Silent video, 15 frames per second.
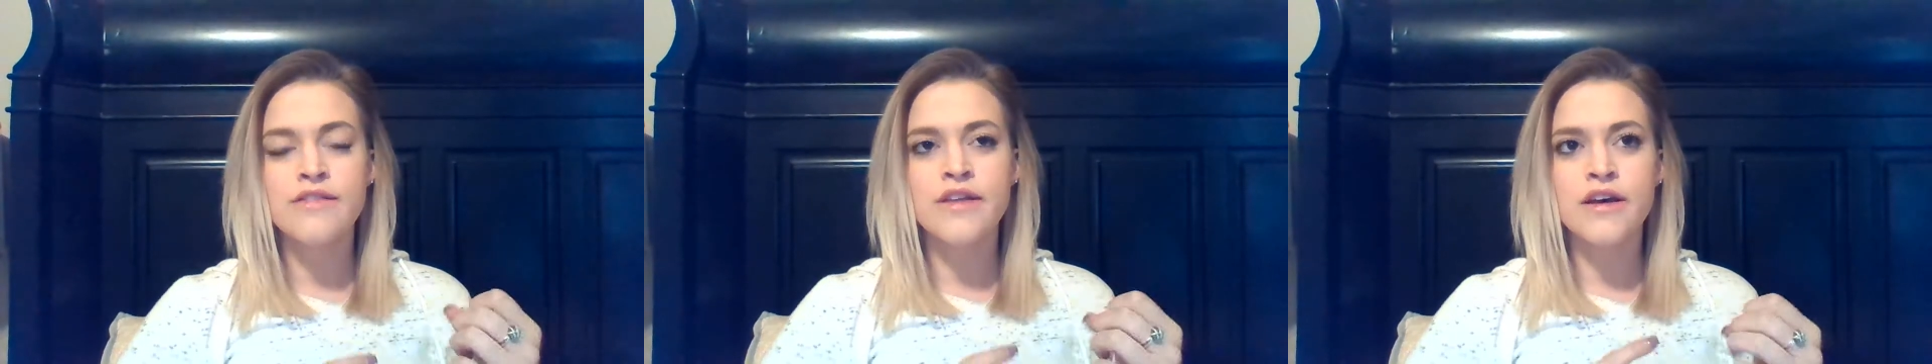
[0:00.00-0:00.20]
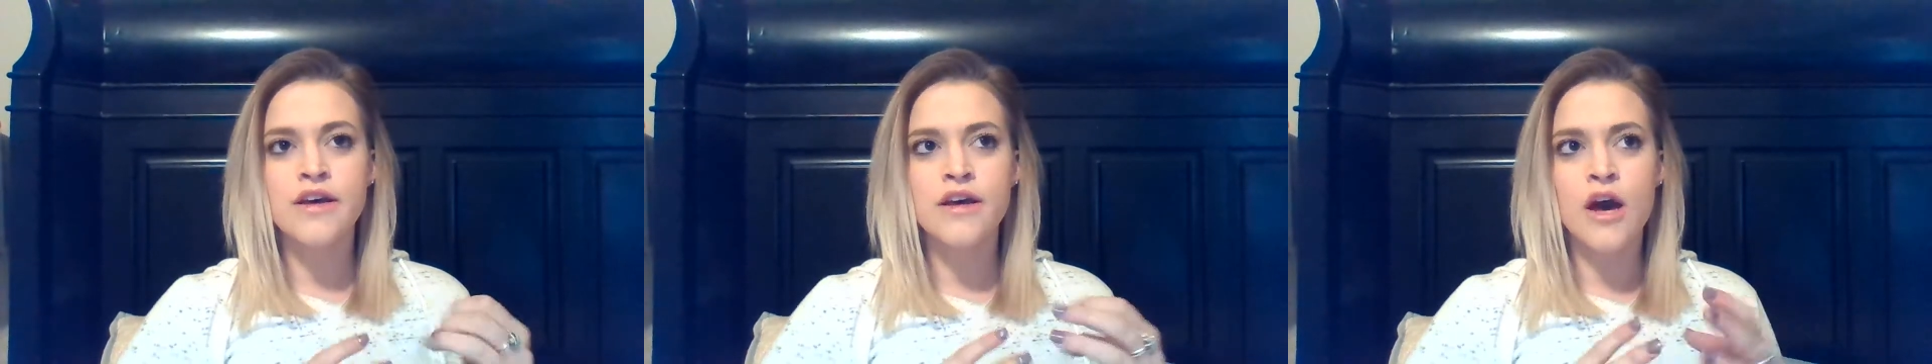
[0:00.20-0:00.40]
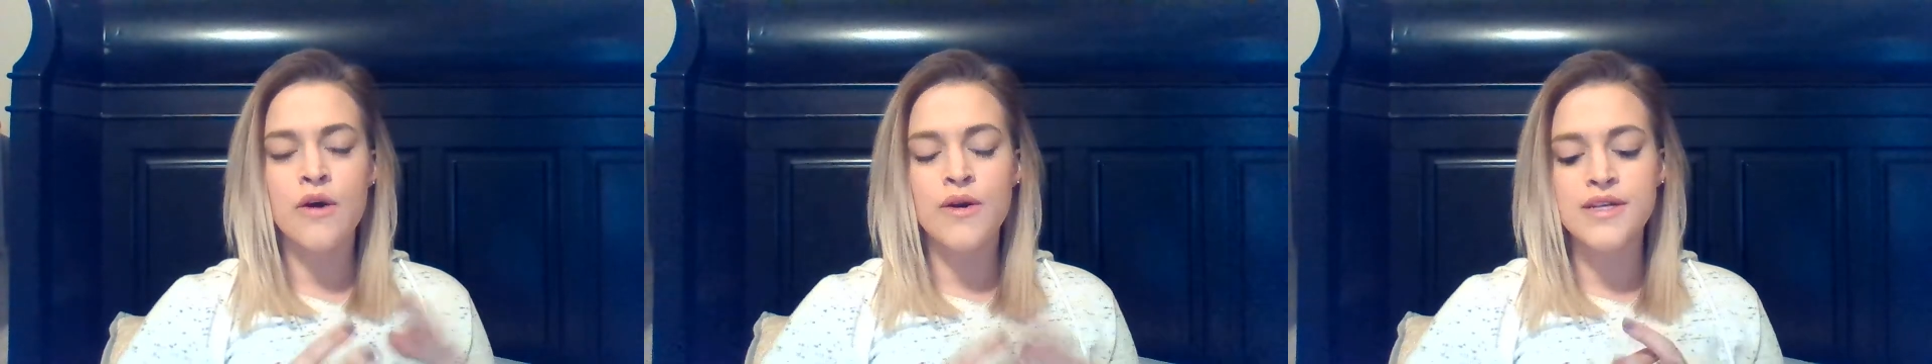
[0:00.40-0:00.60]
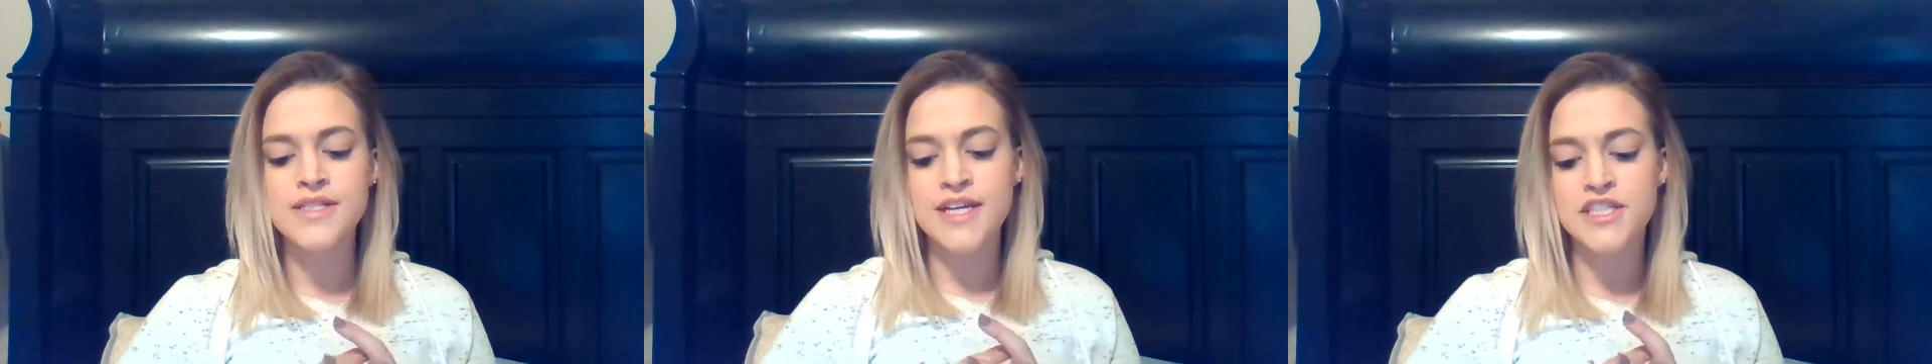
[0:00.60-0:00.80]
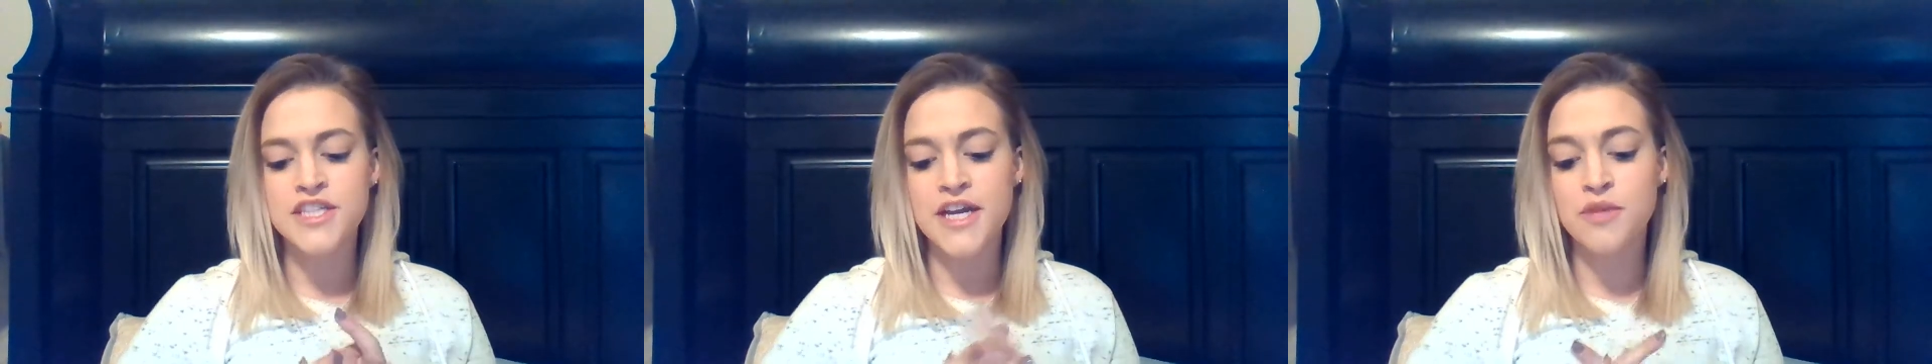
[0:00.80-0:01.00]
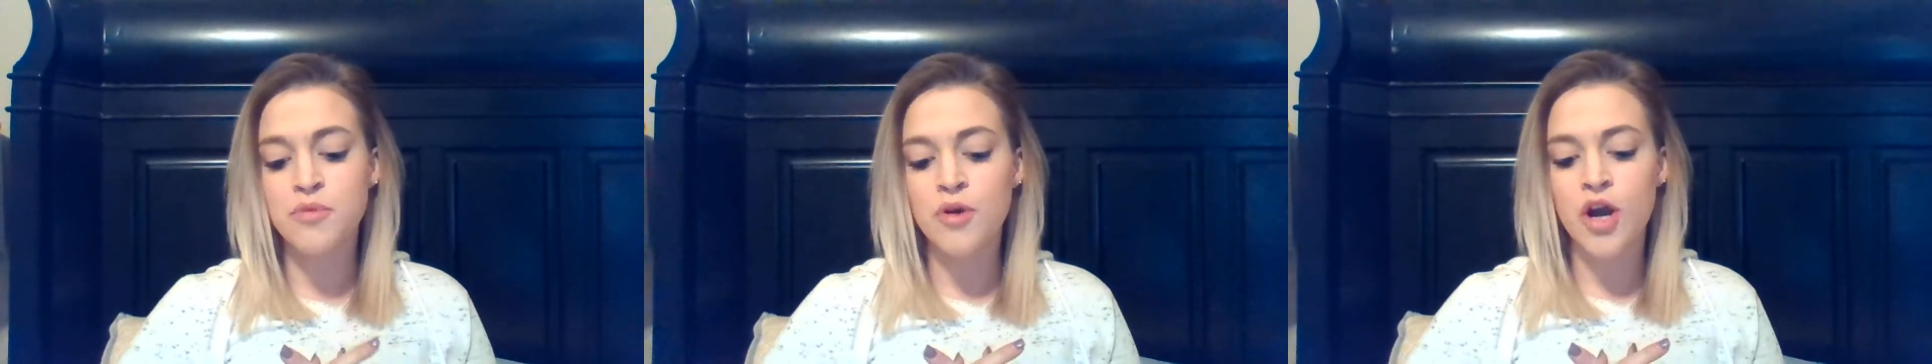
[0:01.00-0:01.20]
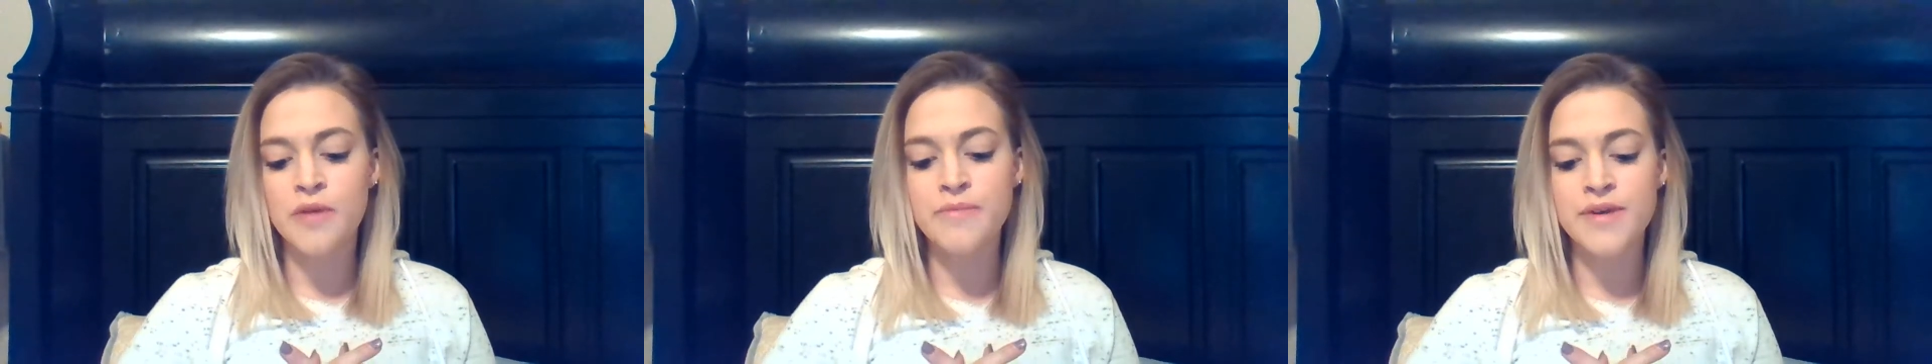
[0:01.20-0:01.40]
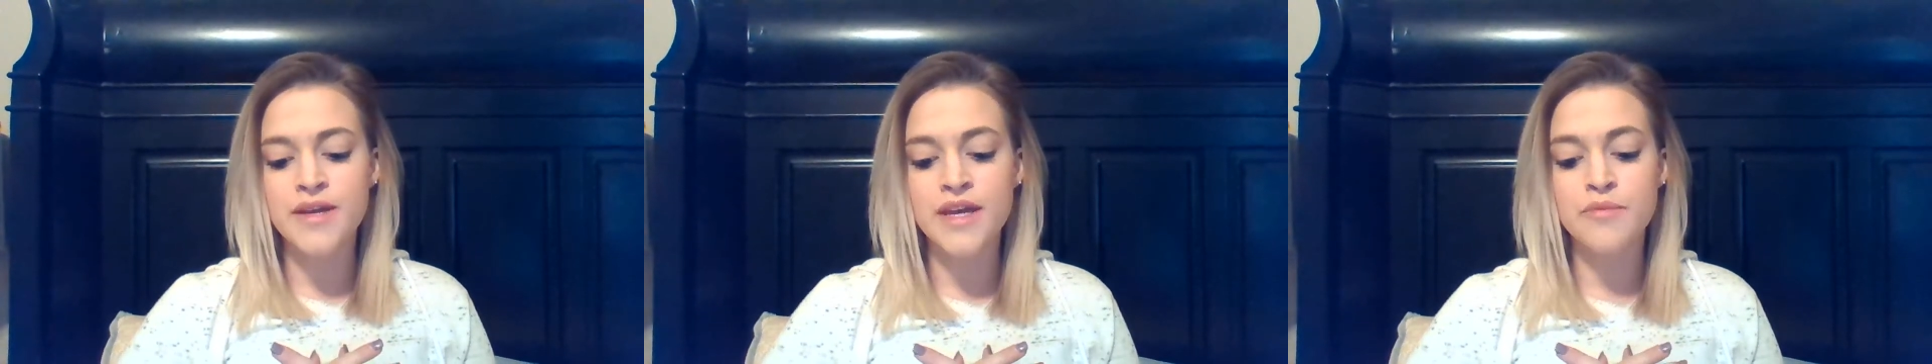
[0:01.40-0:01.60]
the OSHA
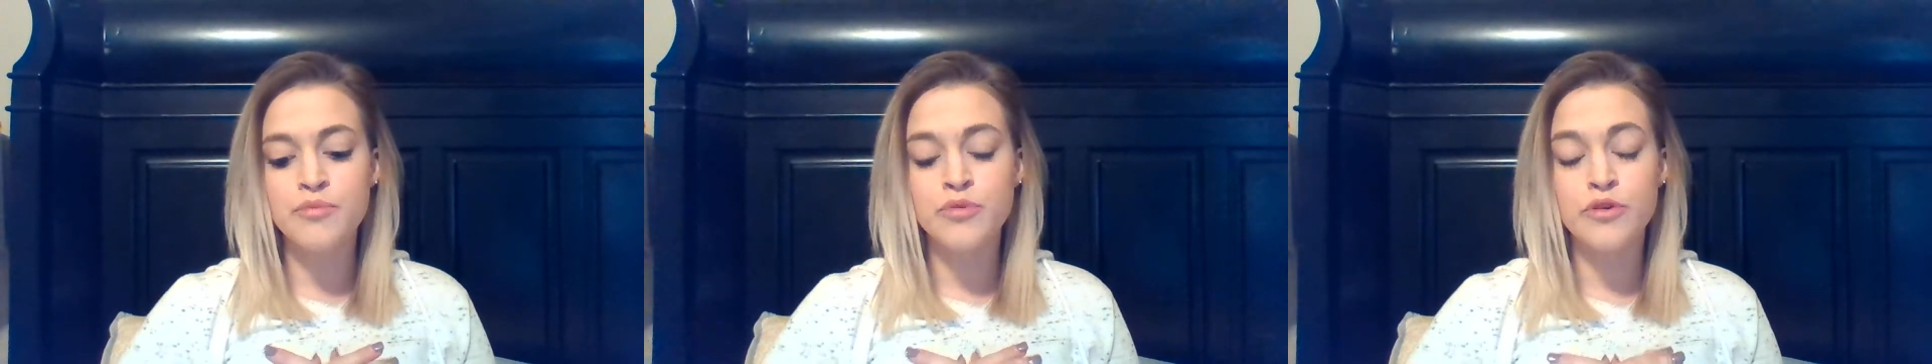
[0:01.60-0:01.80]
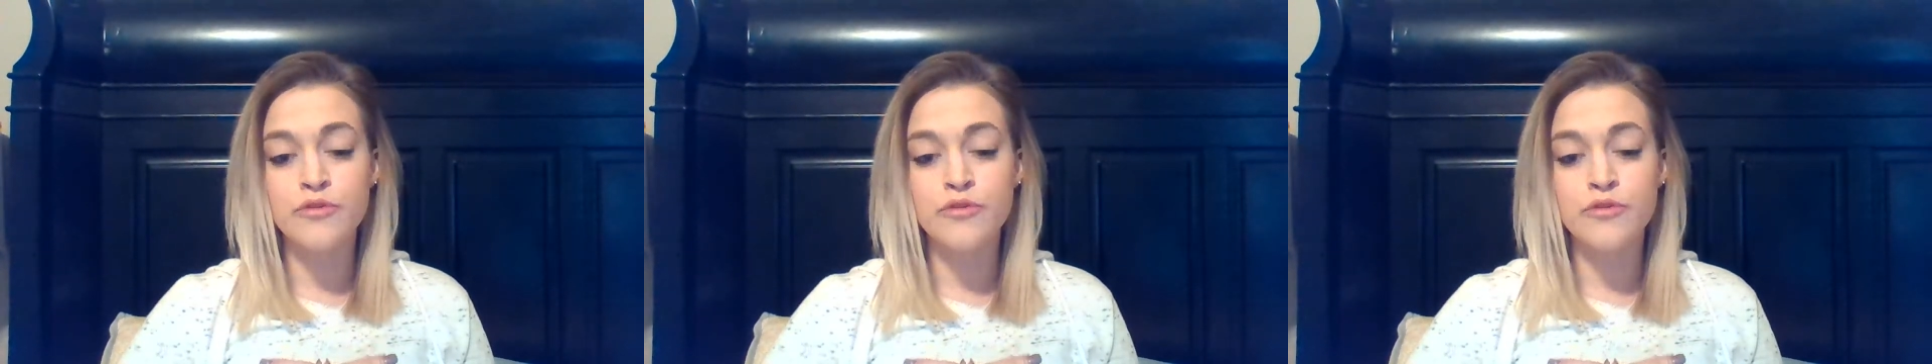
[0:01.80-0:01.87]
department